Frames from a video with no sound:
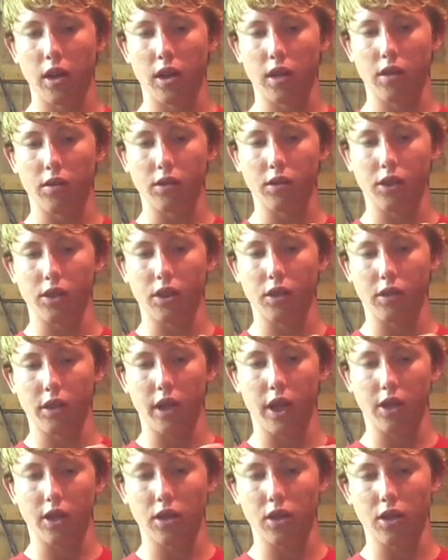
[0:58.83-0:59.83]
it'll still
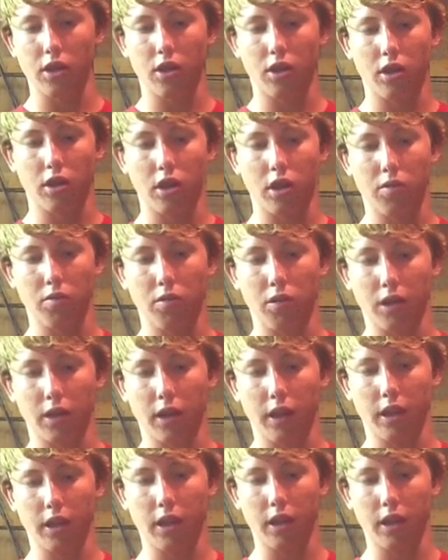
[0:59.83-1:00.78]
catch it. You need to put it like